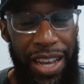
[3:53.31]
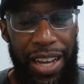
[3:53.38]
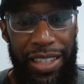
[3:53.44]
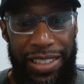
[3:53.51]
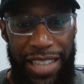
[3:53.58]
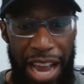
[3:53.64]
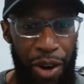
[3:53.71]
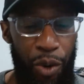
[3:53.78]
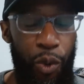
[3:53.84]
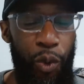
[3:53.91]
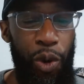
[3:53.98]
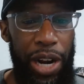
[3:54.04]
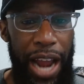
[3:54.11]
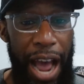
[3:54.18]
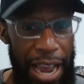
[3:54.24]
Now,
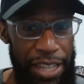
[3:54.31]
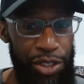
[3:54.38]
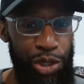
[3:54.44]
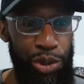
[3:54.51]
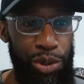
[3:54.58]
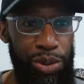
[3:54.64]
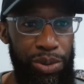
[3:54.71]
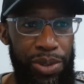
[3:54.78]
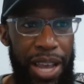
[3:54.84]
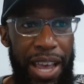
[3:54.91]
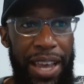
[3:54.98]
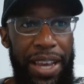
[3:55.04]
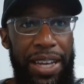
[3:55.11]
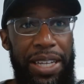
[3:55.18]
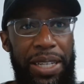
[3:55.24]
what I do,
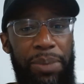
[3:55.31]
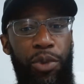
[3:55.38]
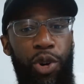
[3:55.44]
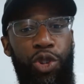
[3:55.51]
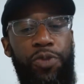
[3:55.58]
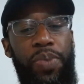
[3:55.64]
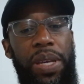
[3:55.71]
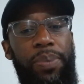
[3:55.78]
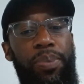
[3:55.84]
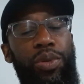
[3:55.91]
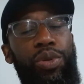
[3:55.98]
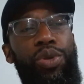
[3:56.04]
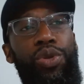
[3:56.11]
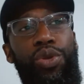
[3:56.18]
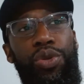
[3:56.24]
and most
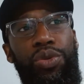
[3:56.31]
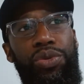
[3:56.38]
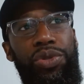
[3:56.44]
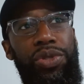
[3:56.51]
people who